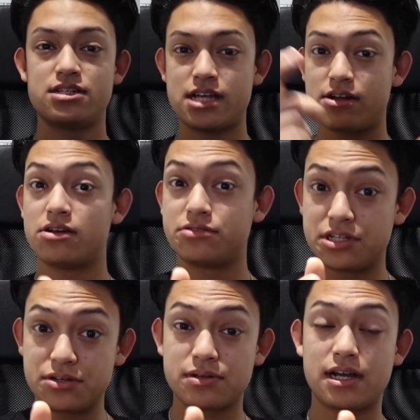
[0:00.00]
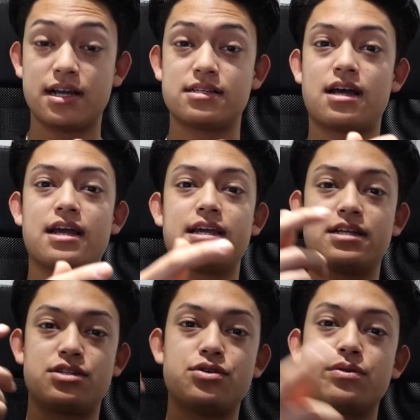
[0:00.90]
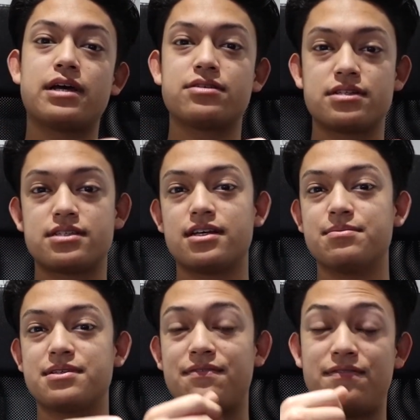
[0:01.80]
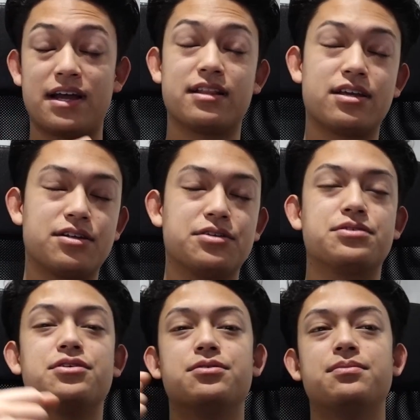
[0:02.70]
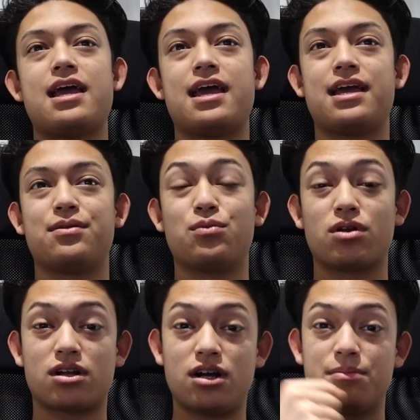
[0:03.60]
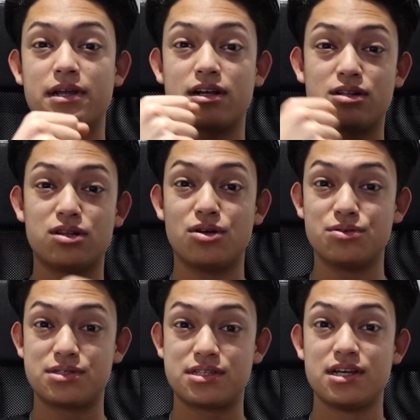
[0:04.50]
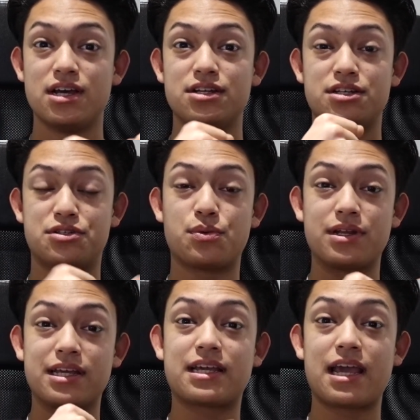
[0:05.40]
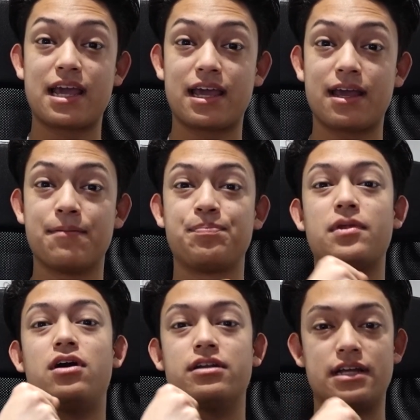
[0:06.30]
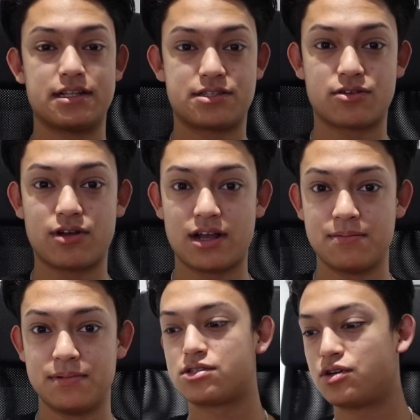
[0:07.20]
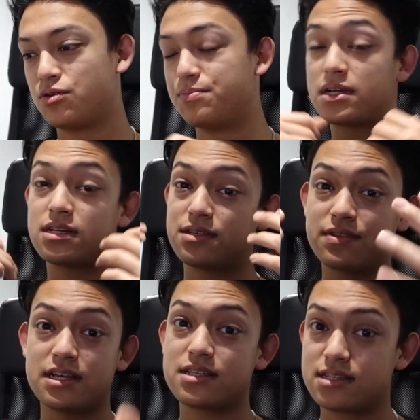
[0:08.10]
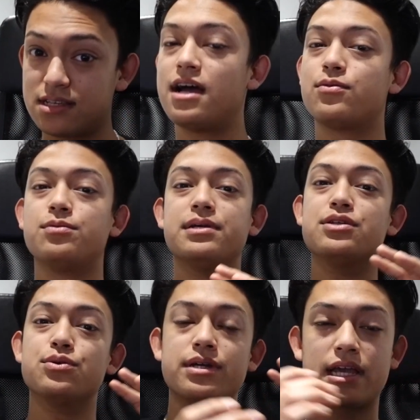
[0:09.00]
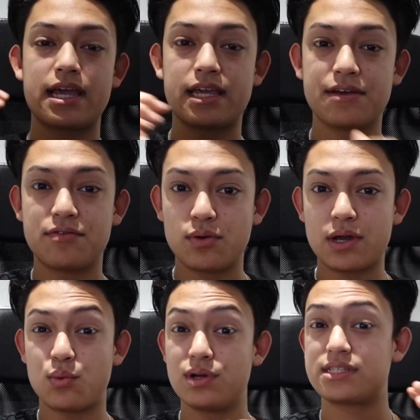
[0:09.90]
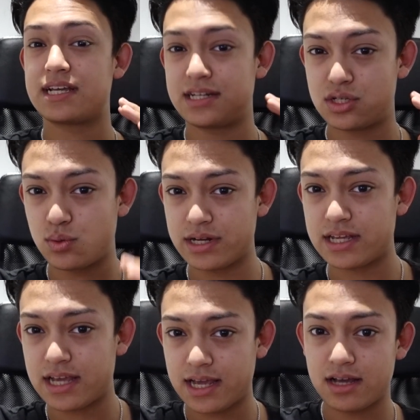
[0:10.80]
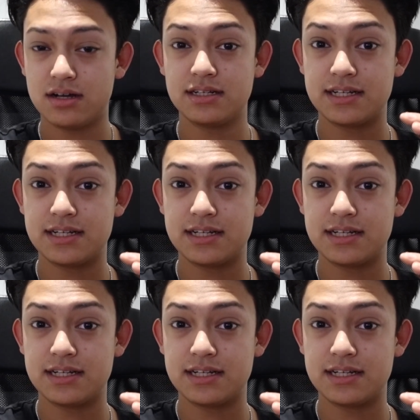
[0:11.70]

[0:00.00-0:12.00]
shout out to you guys. I hit 2,000 subs finally on YouTube and we're coming close to 20K on Instagram. So because of this, I will be doing a giveaway once I hit 20K on